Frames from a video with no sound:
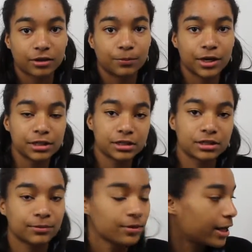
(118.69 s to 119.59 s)
The
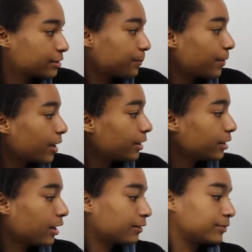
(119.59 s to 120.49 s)
brainstem has a
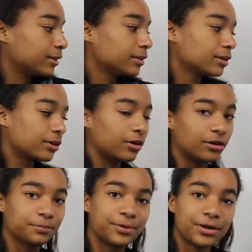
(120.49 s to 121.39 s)
part of it
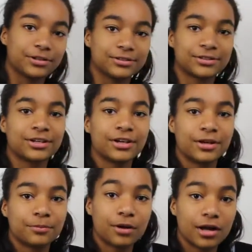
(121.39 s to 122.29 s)
called pons.
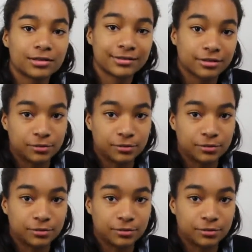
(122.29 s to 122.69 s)
Pons